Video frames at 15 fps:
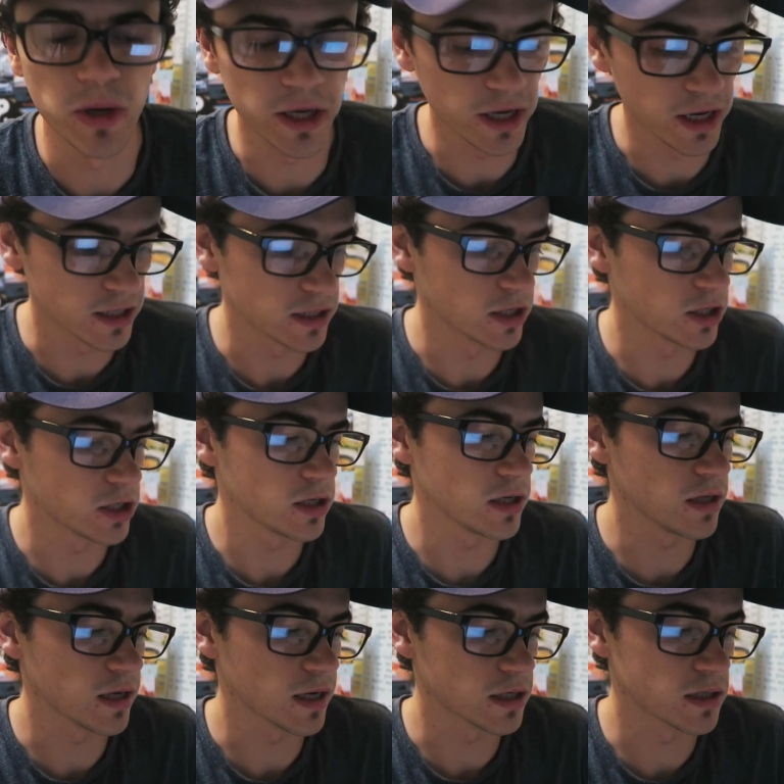But yeah,
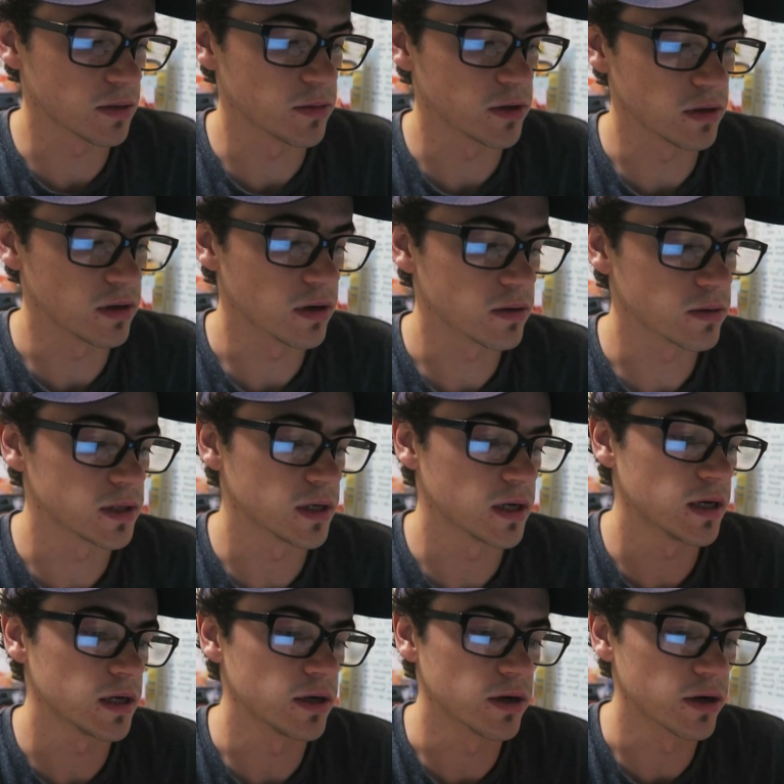essentially, like, some of the goals
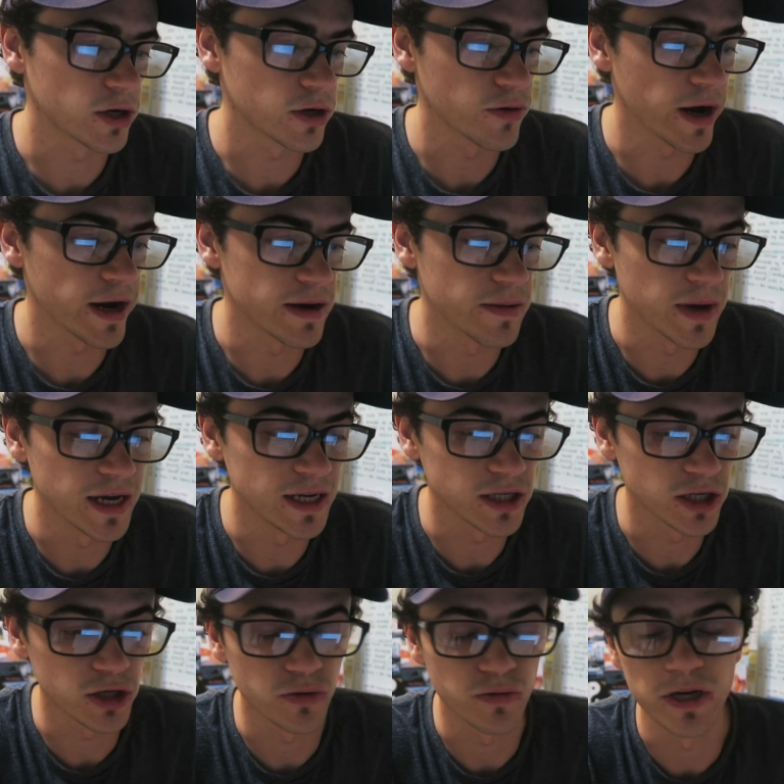are, you know, create an
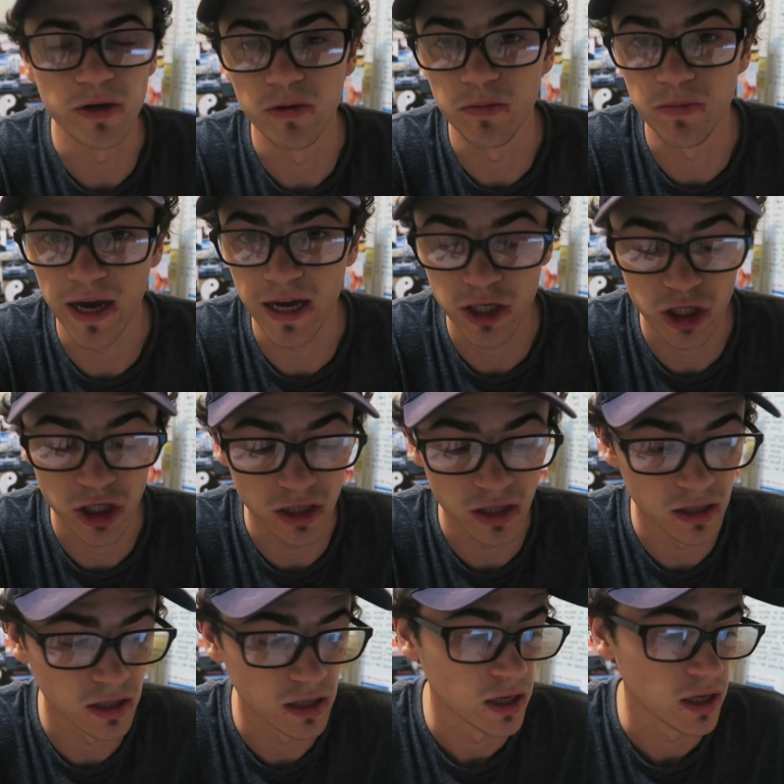amazing career with
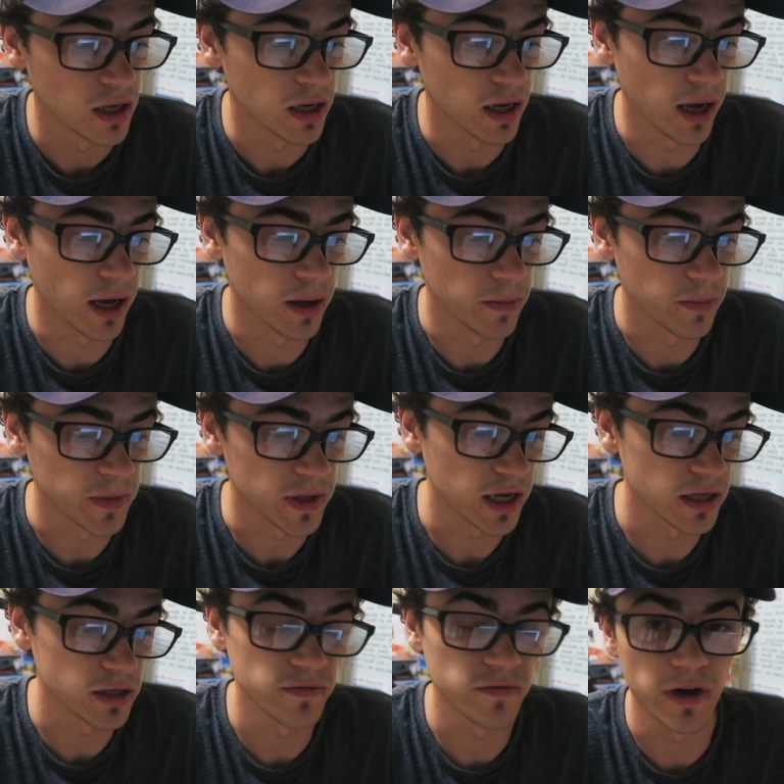passion,
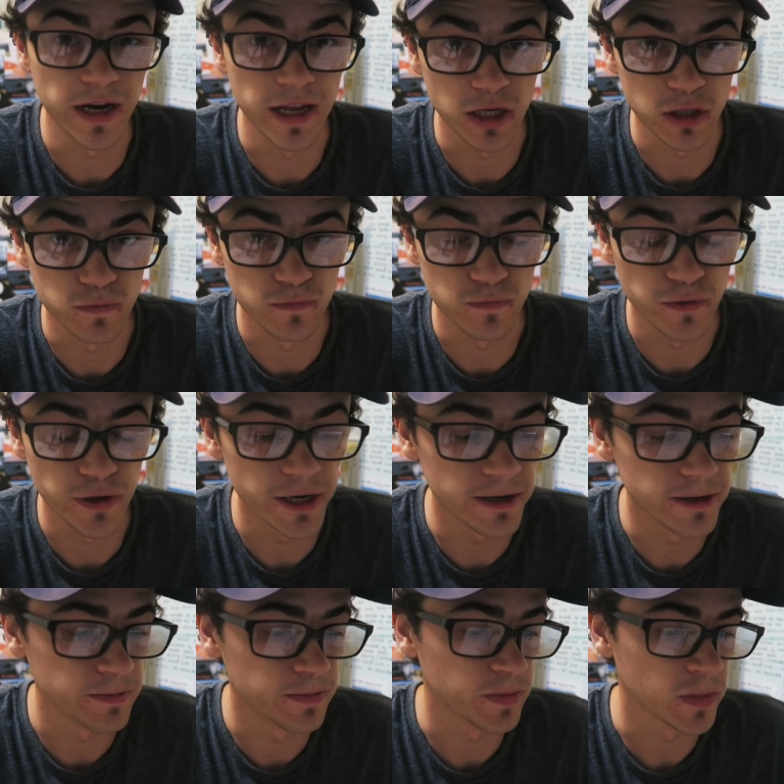get to financial
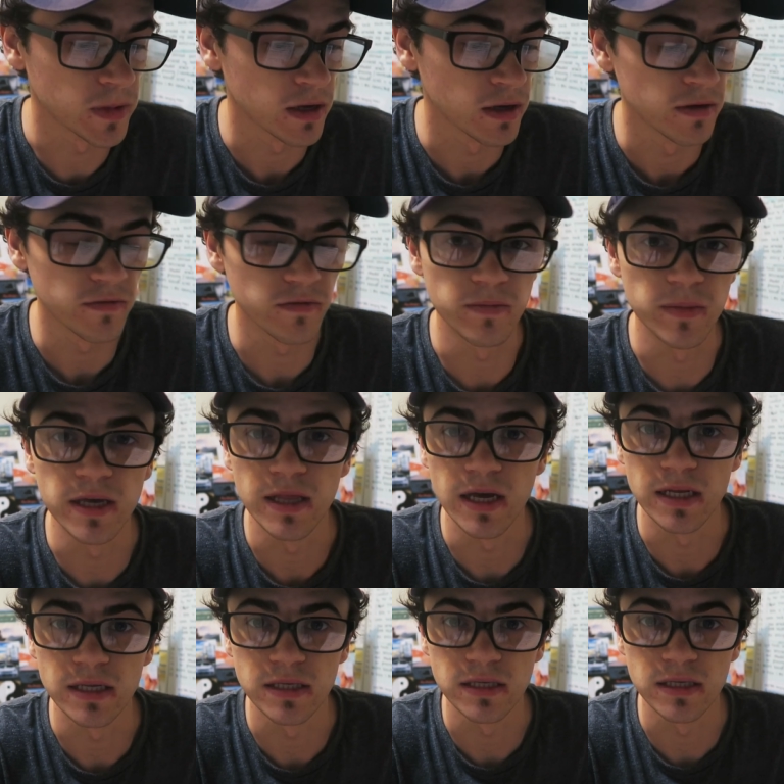freedom. For me,
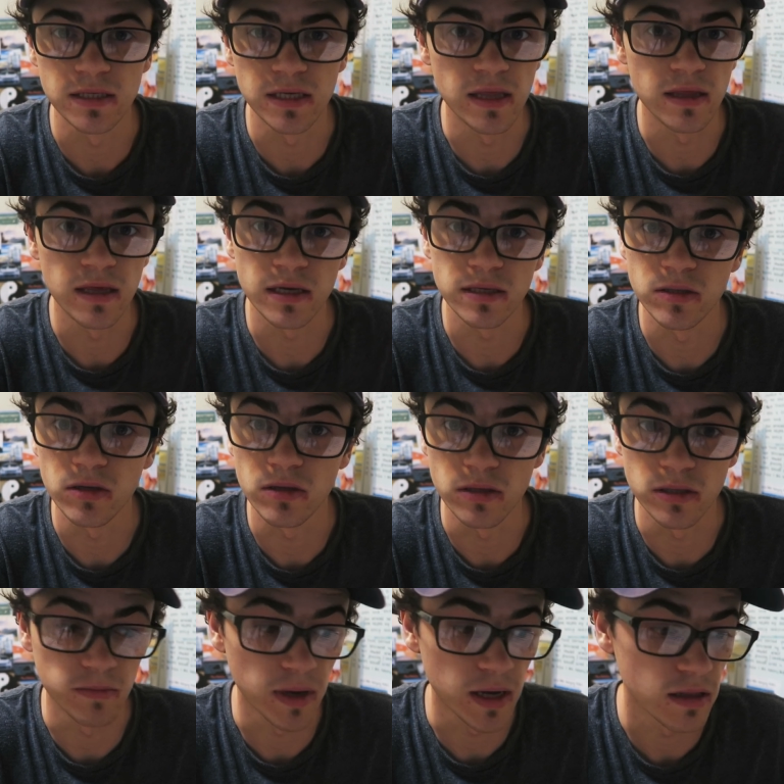that's
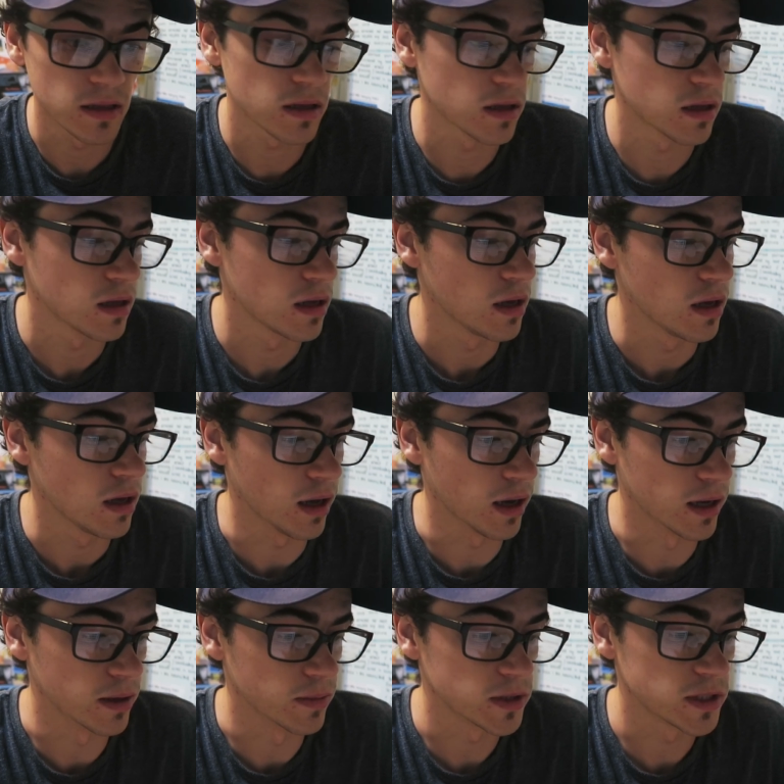$10,000 a
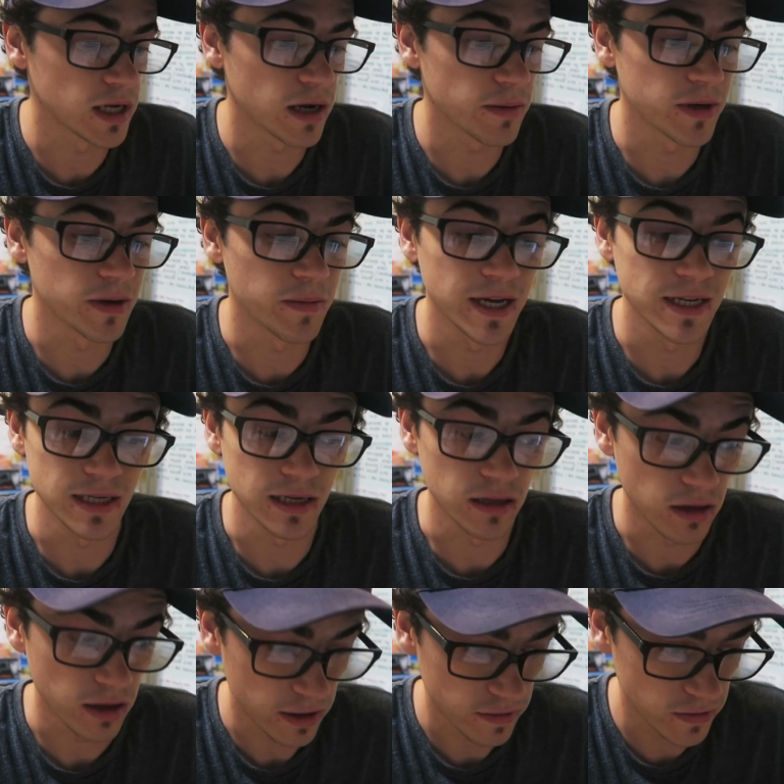month. Set up an amazing
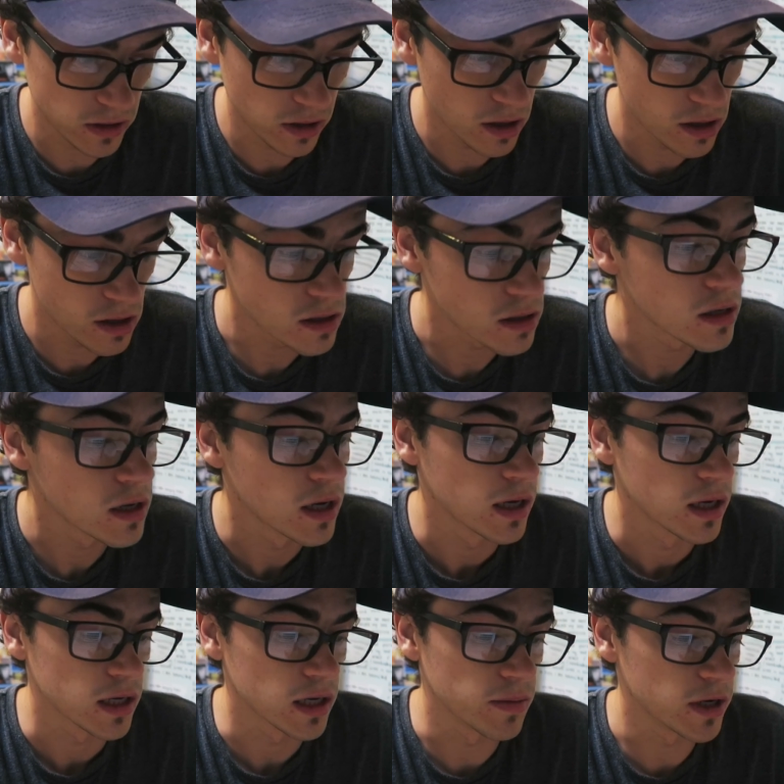lifestyle,
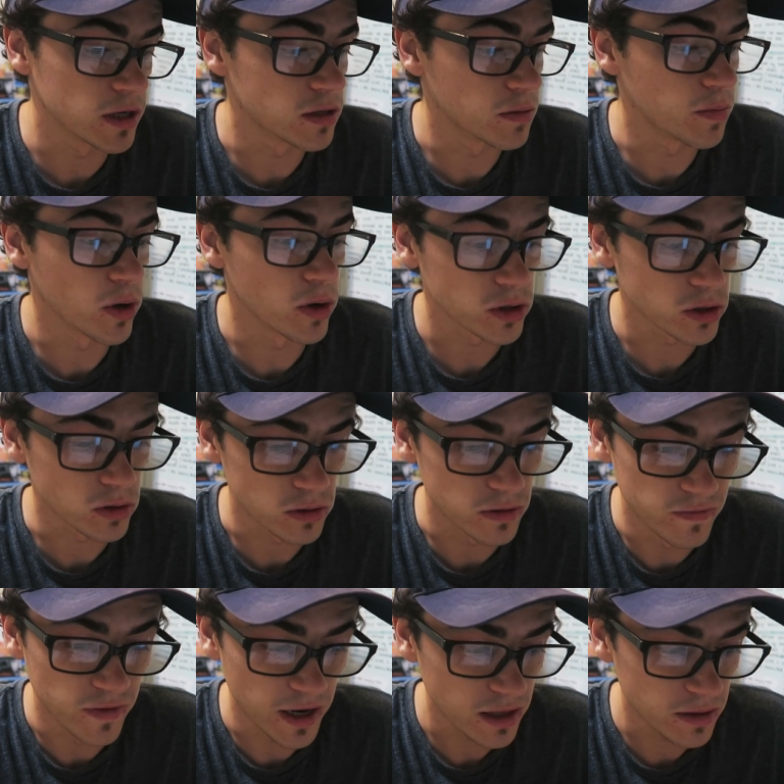committed to personal
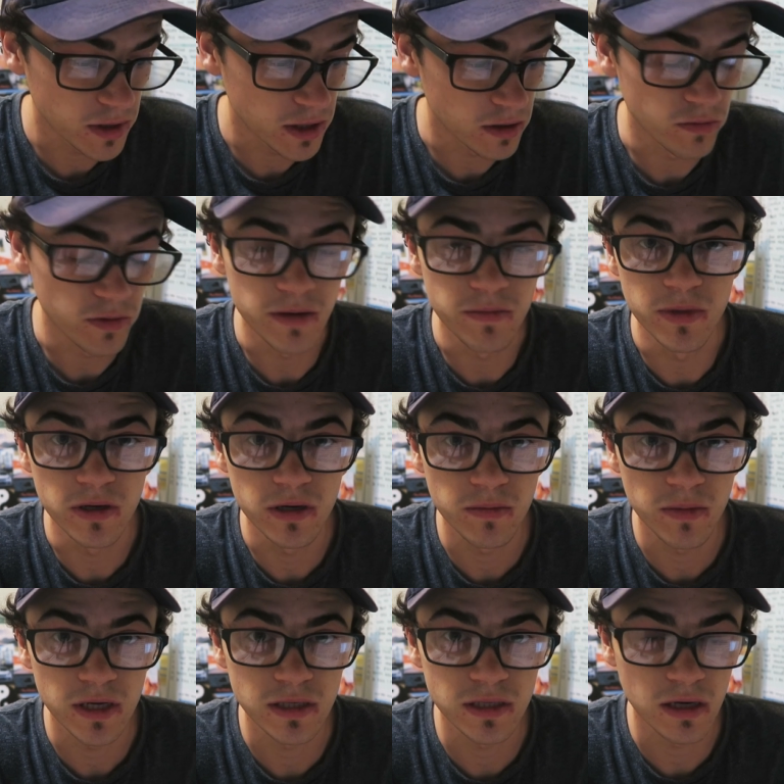development and rebuilding
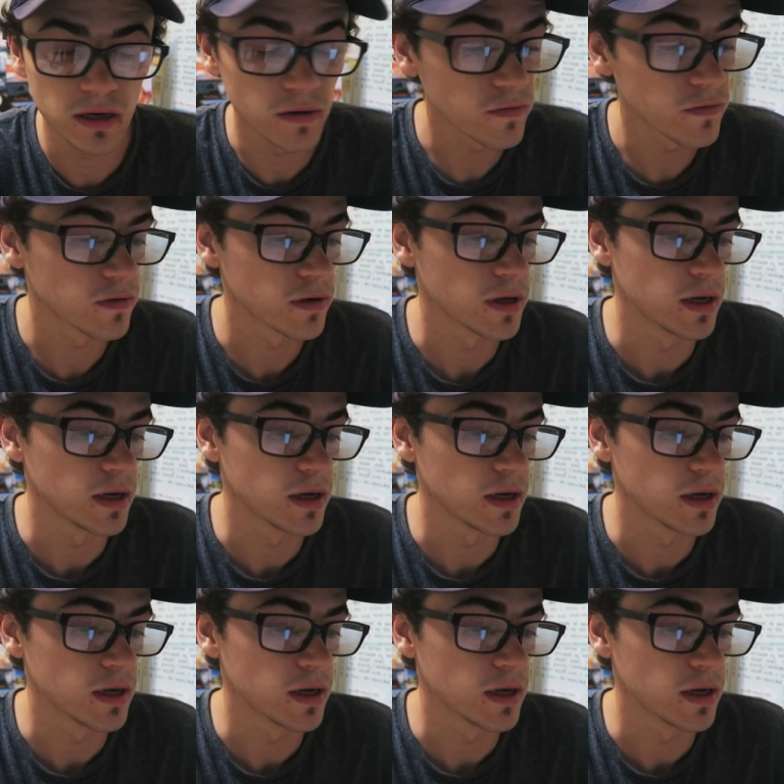myself,